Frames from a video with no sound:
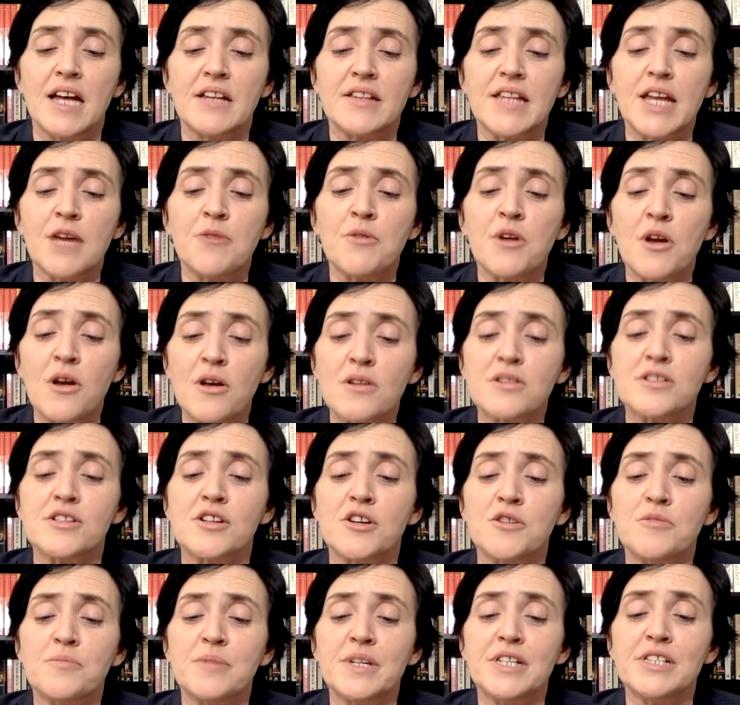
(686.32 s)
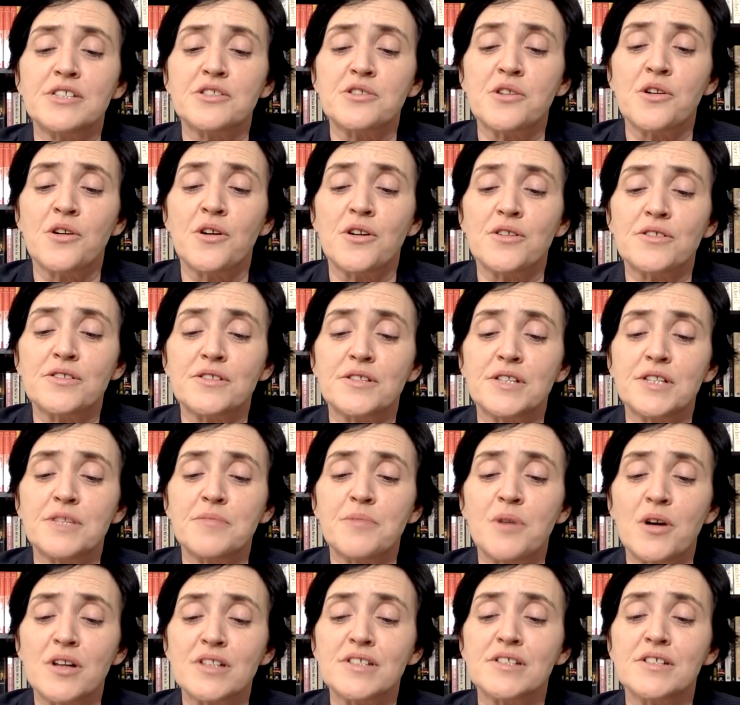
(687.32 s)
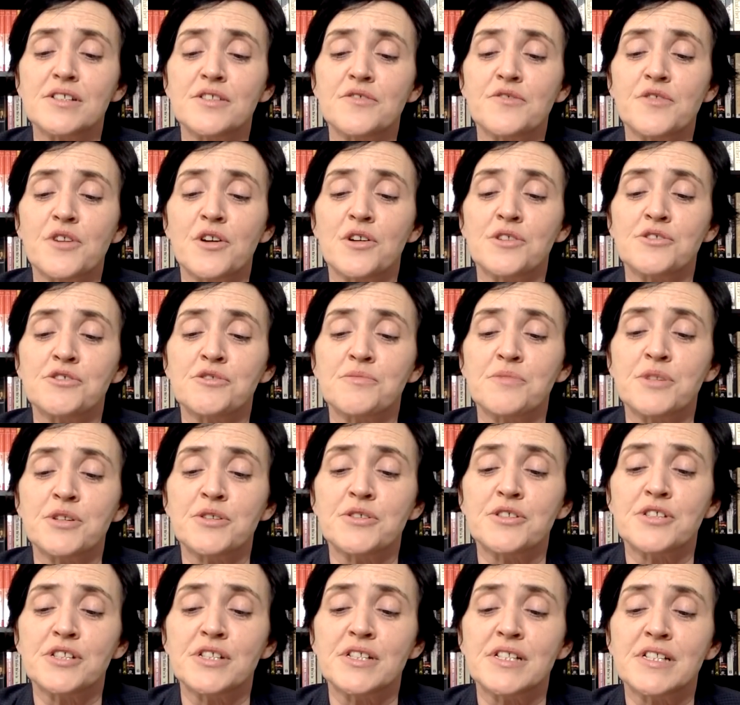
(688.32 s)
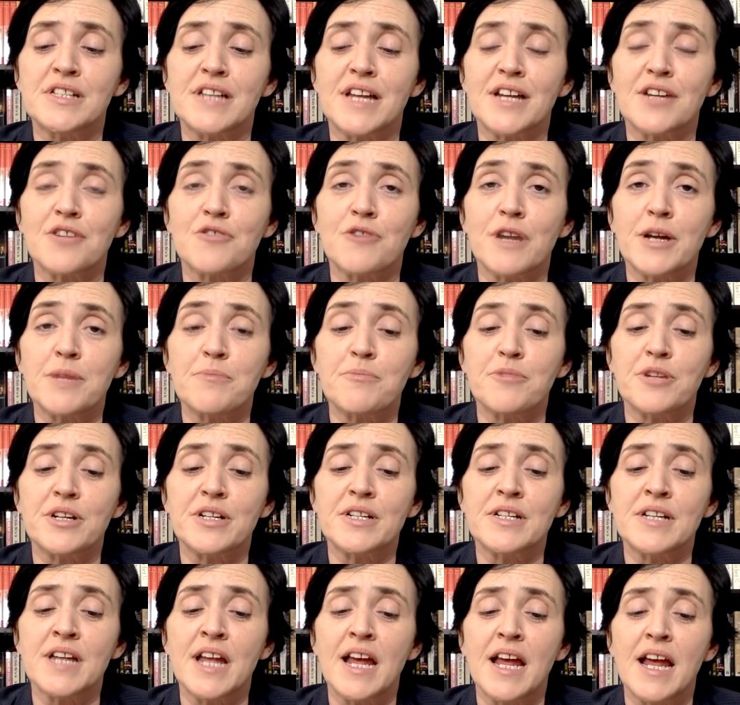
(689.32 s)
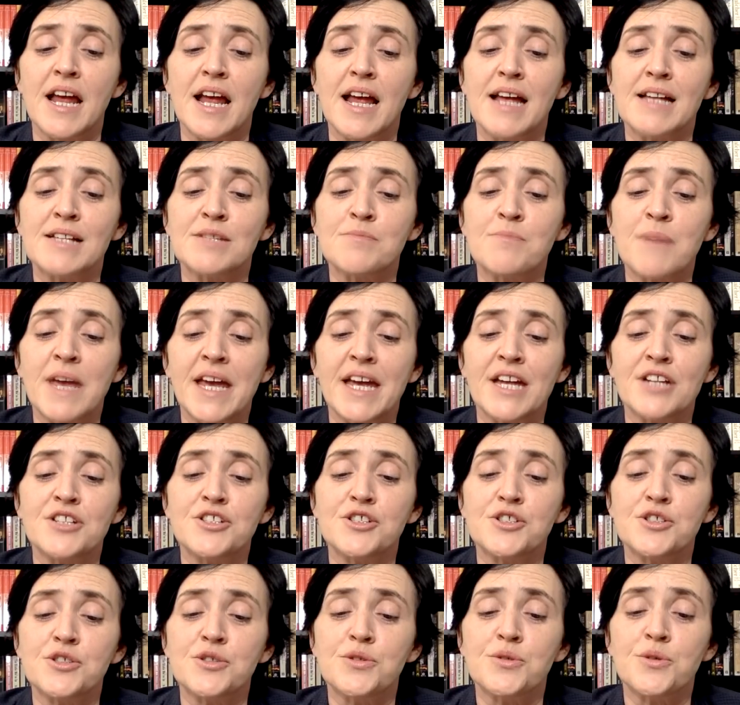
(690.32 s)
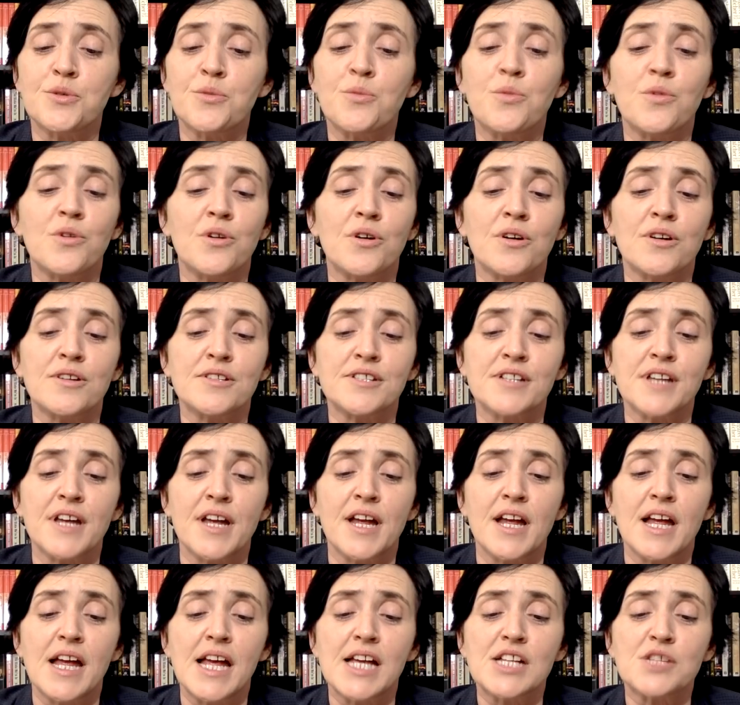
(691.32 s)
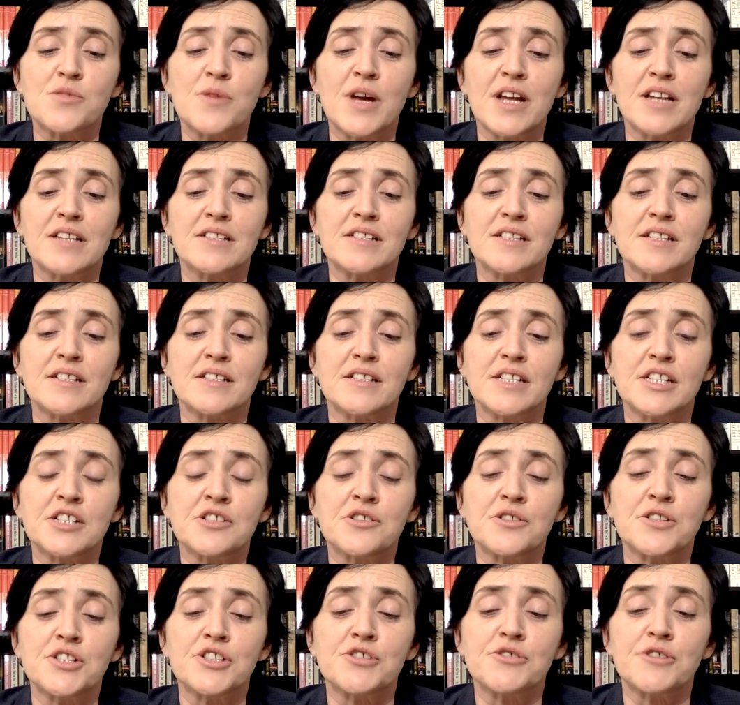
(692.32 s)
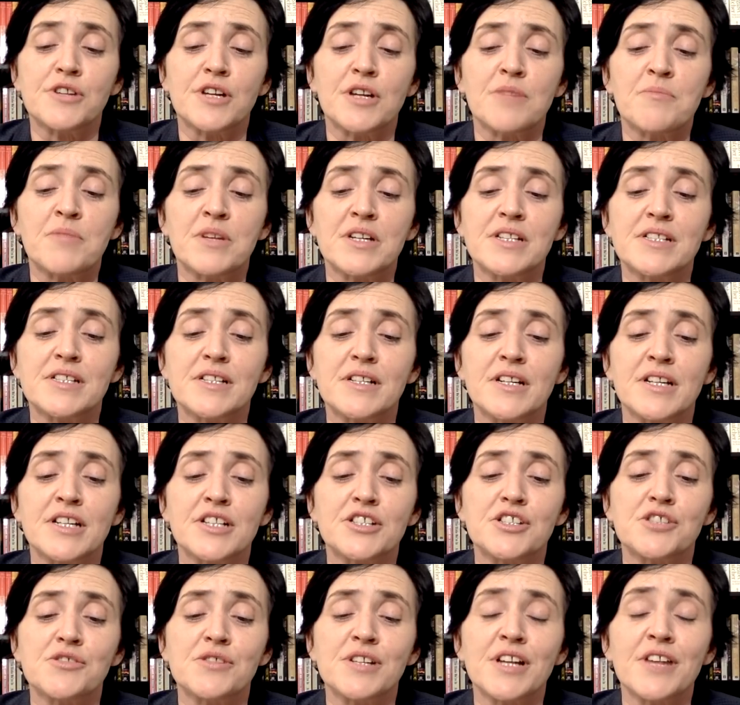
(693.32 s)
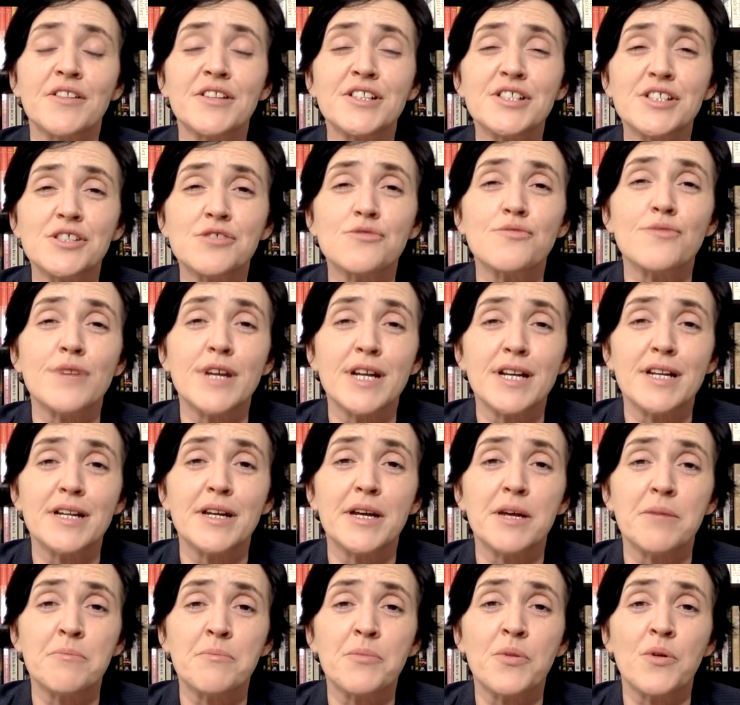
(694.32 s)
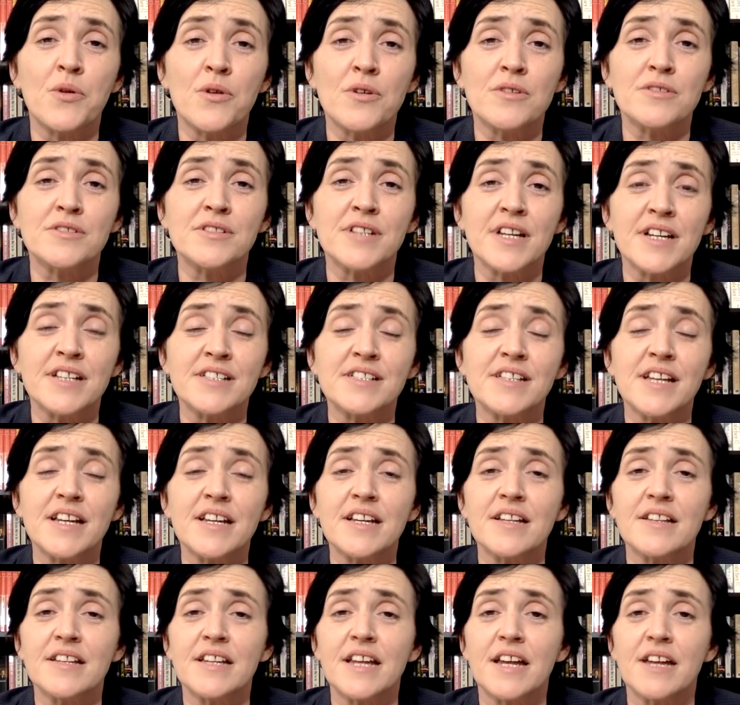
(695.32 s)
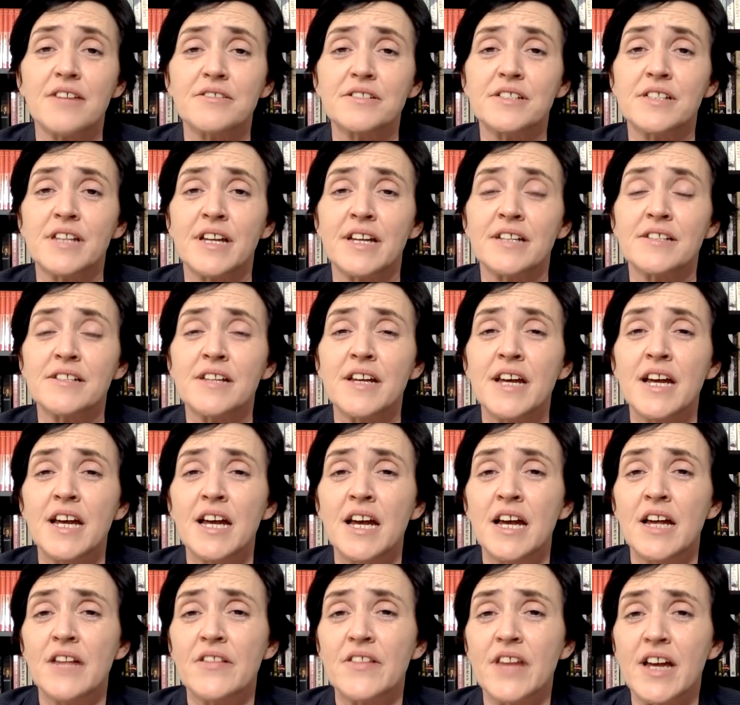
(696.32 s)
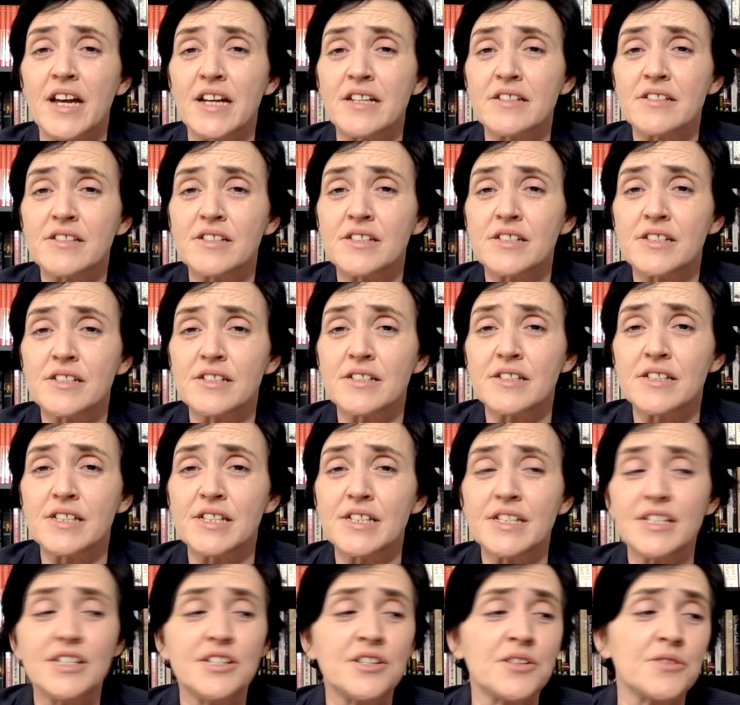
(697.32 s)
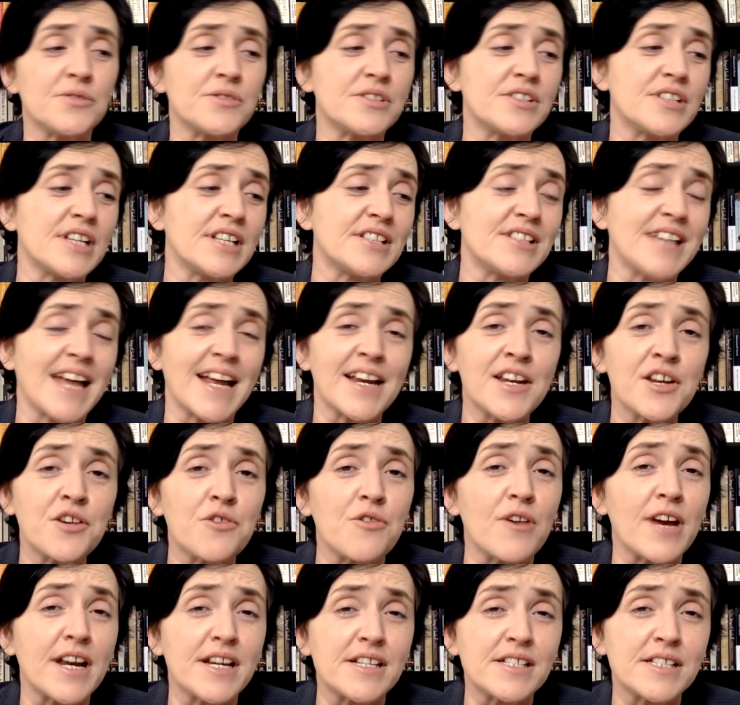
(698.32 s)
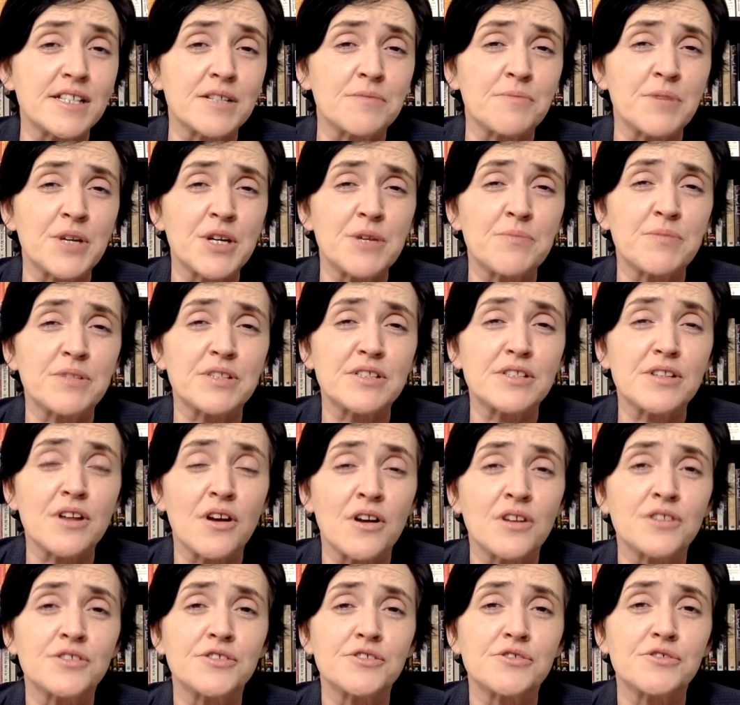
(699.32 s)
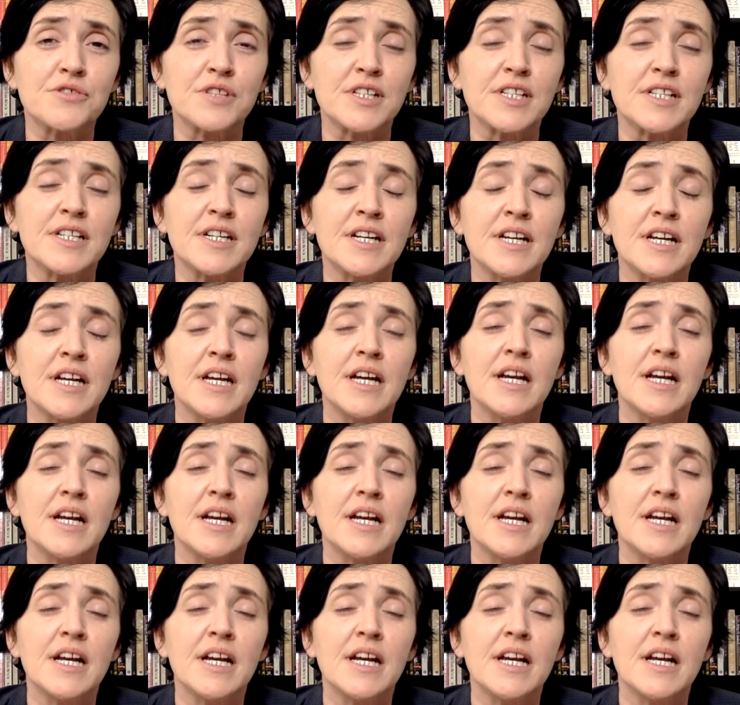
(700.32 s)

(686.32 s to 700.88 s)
They will also be taught the positive contributions that Great Britain has made to the world, as well as its industrial and political history. Now, this is really important. And I said at the outset that, denigrating people's country